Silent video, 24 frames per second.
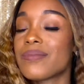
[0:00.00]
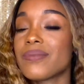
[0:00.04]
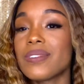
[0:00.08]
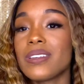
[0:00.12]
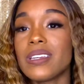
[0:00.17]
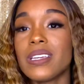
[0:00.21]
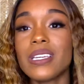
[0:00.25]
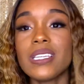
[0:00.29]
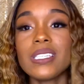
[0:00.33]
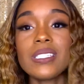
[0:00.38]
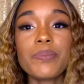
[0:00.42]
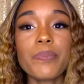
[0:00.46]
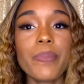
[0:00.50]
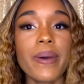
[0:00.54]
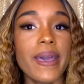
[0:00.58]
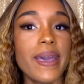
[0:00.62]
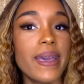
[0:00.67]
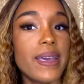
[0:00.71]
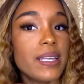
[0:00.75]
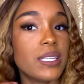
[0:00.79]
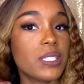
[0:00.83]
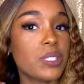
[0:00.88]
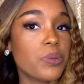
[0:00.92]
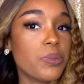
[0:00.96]
It's
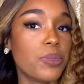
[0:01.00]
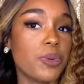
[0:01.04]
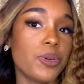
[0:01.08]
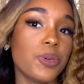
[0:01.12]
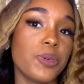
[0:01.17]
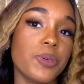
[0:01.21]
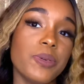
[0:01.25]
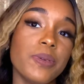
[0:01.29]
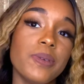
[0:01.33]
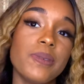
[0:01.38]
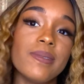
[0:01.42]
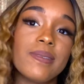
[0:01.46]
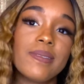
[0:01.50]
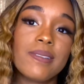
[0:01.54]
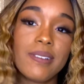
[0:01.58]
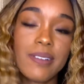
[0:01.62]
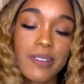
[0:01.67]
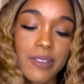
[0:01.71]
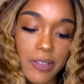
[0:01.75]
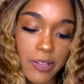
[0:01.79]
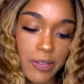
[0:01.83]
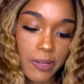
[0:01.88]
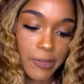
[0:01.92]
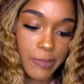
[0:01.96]
passable.
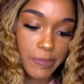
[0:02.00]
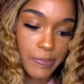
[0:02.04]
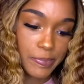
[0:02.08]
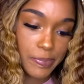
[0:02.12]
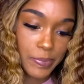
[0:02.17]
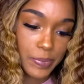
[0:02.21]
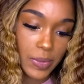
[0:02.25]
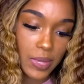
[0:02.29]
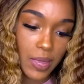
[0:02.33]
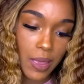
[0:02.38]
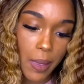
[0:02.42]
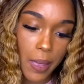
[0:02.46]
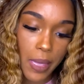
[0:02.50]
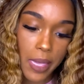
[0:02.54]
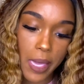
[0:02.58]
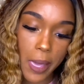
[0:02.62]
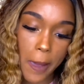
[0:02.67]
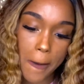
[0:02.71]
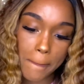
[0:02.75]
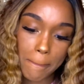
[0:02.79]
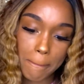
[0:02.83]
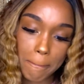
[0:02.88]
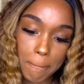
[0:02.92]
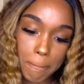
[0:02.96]
Yeah,
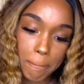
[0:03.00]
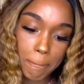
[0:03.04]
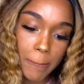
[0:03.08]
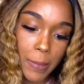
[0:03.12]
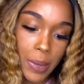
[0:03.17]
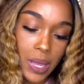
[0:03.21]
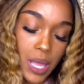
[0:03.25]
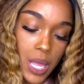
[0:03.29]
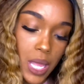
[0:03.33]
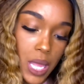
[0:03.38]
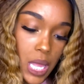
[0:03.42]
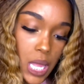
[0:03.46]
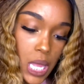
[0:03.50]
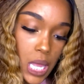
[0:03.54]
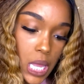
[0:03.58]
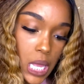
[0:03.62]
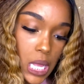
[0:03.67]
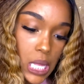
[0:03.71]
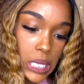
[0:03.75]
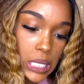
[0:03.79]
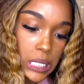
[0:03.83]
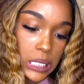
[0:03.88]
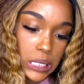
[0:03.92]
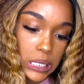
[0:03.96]

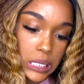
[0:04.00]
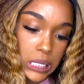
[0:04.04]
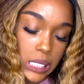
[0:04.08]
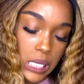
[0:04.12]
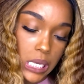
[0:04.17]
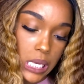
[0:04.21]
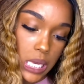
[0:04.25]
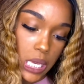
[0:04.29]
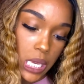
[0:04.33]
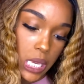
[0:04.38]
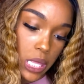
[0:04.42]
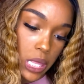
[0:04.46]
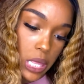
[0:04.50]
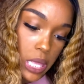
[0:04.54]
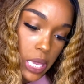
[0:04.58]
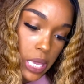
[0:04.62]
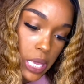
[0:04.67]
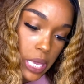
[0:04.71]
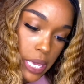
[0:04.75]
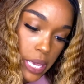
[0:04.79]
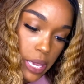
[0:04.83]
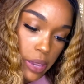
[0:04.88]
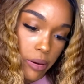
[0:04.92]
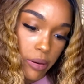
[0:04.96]
let's see the
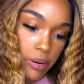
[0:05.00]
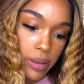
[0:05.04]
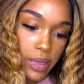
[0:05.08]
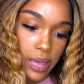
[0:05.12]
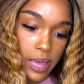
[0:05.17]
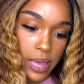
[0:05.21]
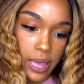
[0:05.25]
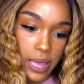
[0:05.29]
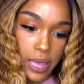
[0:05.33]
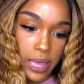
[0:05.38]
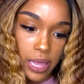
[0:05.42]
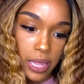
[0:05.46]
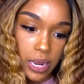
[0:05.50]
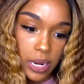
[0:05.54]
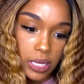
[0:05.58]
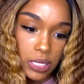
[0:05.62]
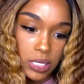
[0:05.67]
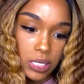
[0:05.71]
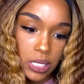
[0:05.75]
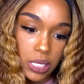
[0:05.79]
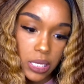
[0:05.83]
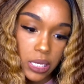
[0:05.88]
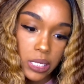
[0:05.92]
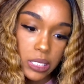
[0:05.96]
care guide. It
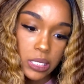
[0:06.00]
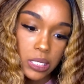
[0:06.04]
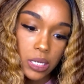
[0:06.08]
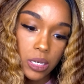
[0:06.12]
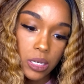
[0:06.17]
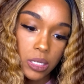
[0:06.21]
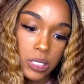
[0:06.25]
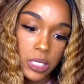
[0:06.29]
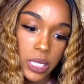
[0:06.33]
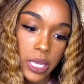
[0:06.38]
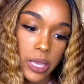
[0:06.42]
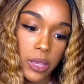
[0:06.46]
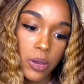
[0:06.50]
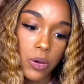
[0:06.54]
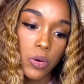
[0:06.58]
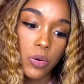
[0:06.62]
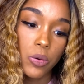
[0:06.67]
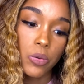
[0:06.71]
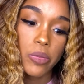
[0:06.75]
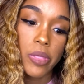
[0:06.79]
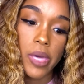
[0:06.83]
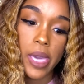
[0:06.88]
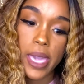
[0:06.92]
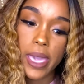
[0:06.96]
says to detangle
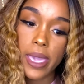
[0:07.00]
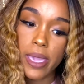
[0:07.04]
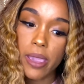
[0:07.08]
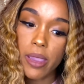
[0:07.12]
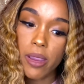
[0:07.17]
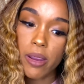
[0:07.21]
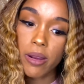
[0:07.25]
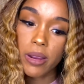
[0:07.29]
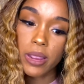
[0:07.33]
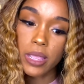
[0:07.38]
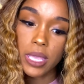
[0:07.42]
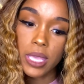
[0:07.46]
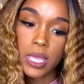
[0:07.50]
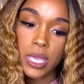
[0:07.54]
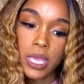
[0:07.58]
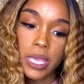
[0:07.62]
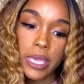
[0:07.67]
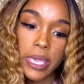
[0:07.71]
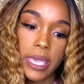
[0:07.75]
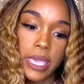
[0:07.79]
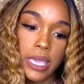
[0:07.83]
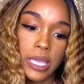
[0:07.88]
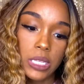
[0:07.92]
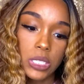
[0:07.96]
the hair
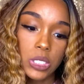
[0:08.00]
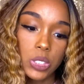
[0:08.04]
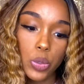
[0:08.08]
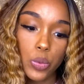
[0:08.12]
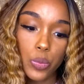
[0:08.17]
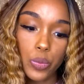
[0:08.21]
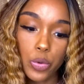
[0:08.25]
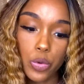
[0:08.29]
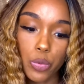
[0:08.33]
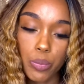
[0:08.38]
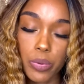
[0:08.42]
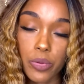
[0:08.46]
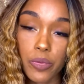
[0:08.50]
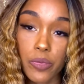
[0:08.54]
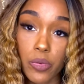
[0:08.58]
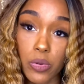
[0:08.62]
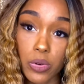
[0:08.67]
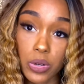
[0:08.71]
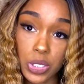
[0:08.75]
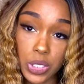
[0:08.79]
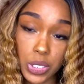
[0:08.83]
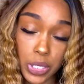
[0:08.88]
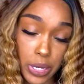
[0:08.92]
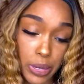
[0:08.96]
into root before
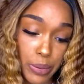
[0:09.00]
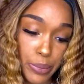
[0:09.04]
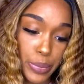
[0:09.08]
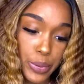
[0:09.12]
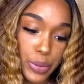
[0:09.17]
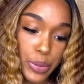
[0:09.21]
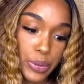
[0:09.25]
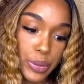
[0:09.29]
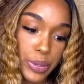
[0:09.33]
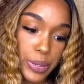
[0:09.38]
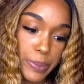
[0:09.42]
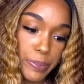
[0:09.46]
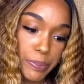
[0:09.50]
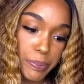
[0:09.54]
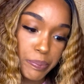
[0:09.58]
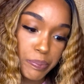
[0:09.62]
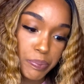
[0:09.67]
shampooing.